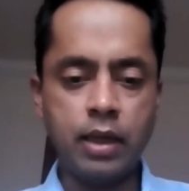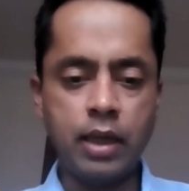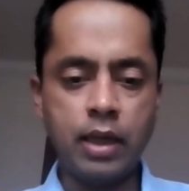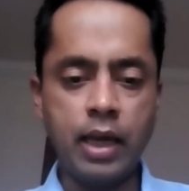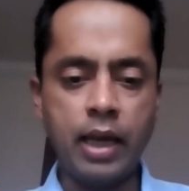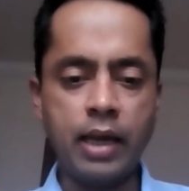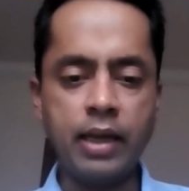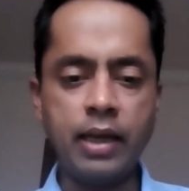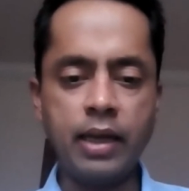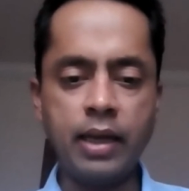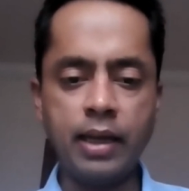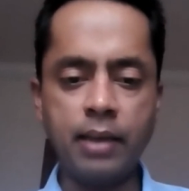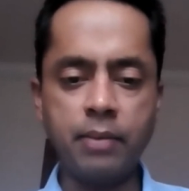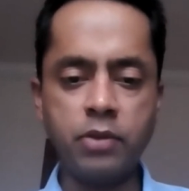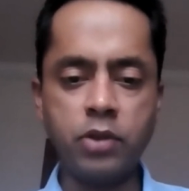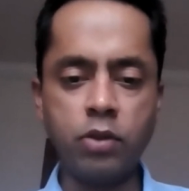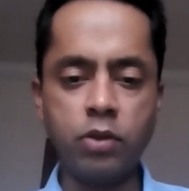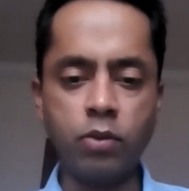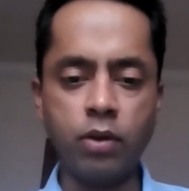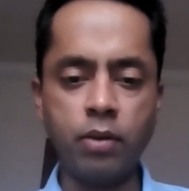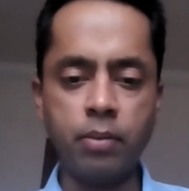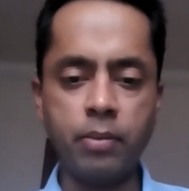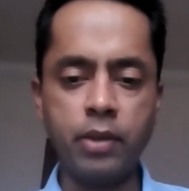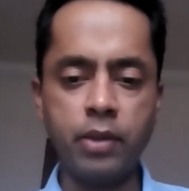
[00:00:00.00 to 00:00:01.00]
Any names you
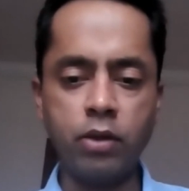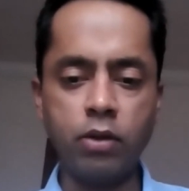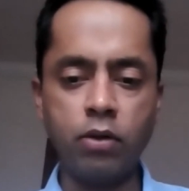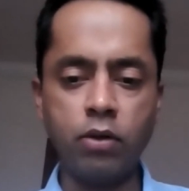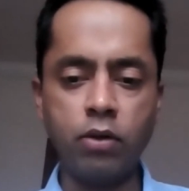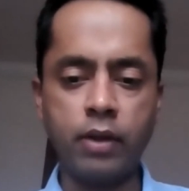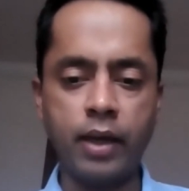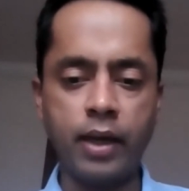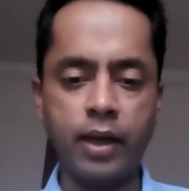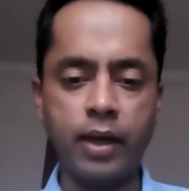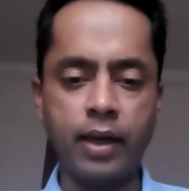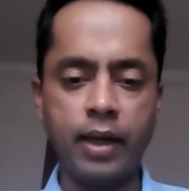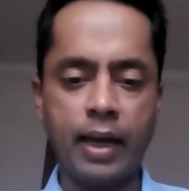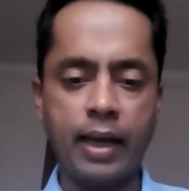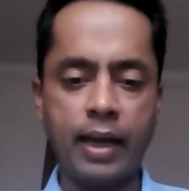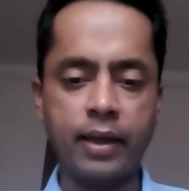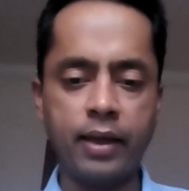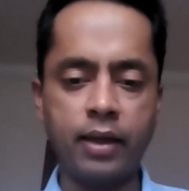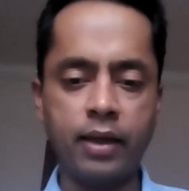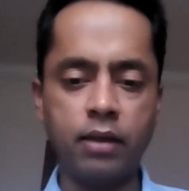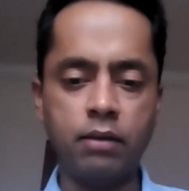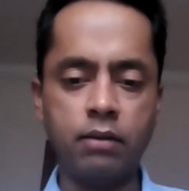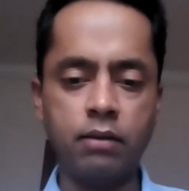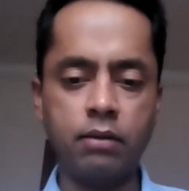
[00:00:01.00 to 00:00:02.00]
want me to look at? I
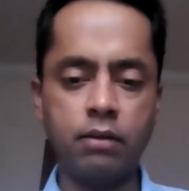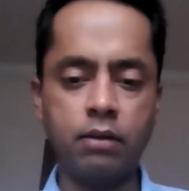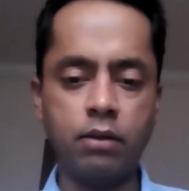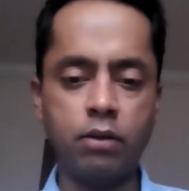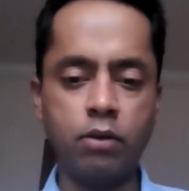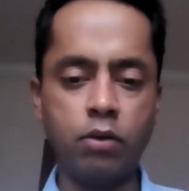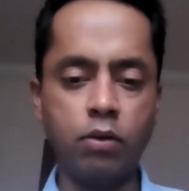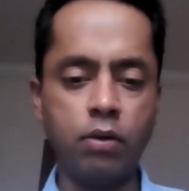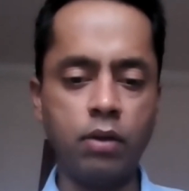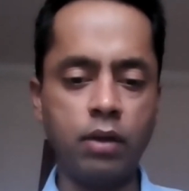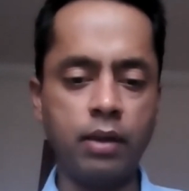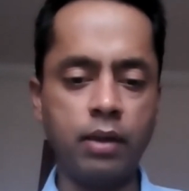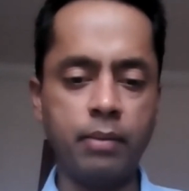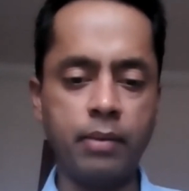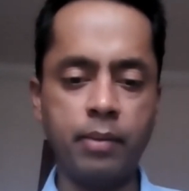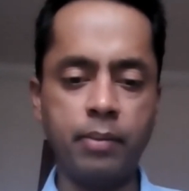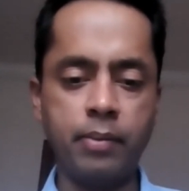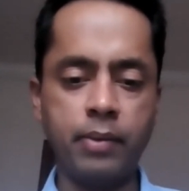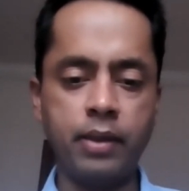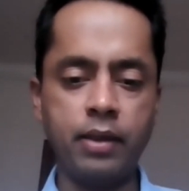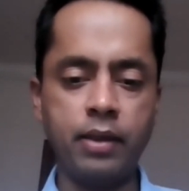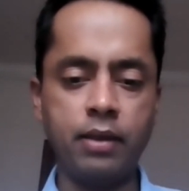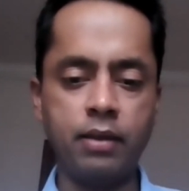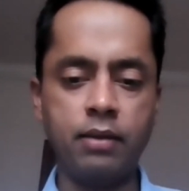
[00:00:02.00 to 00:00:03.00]
can Google them
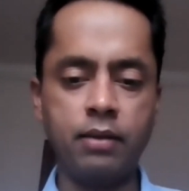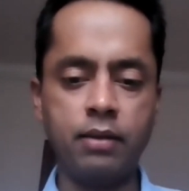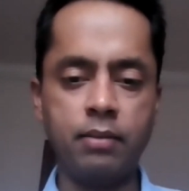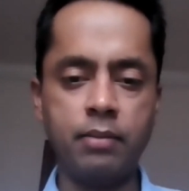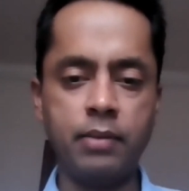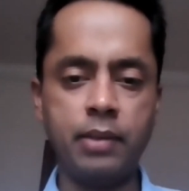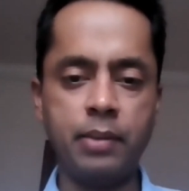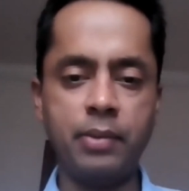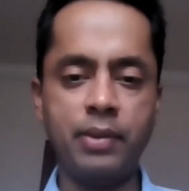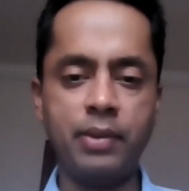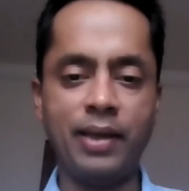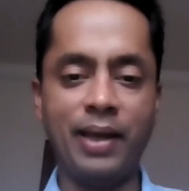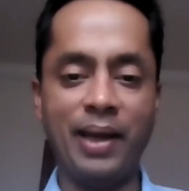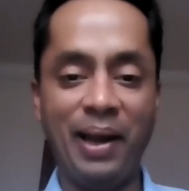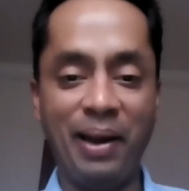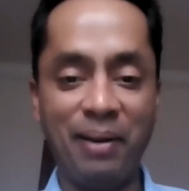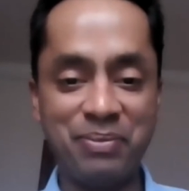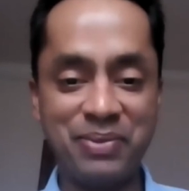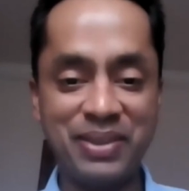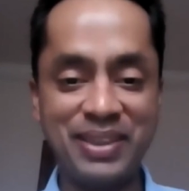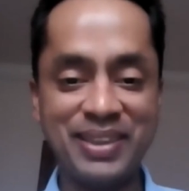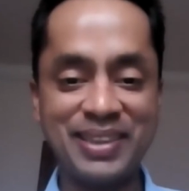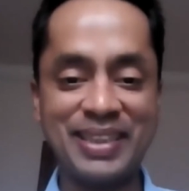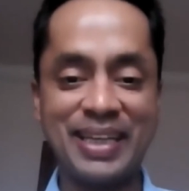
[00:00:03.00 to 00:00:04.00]
up and maybe
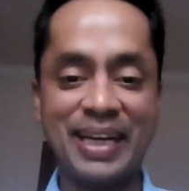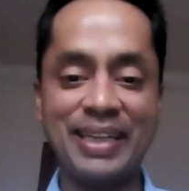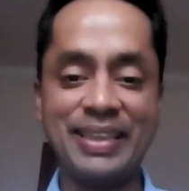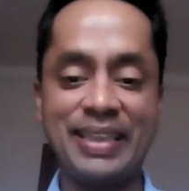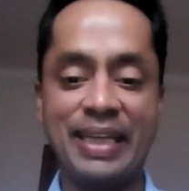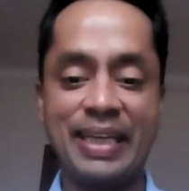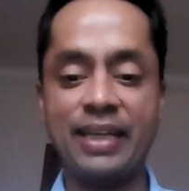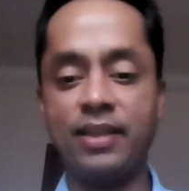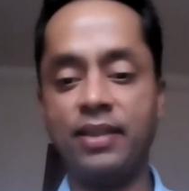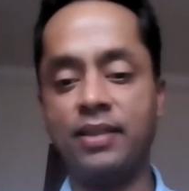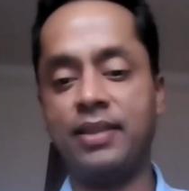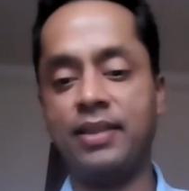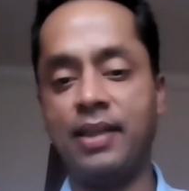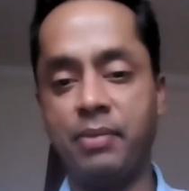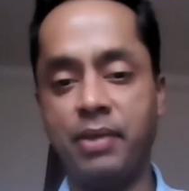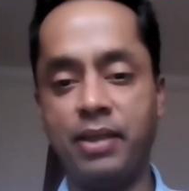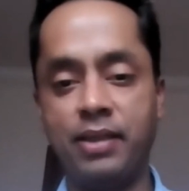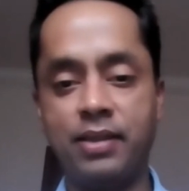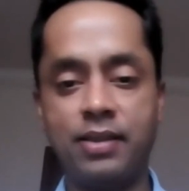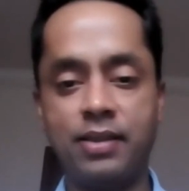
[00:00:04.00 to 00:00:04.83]
help these guys. I can share my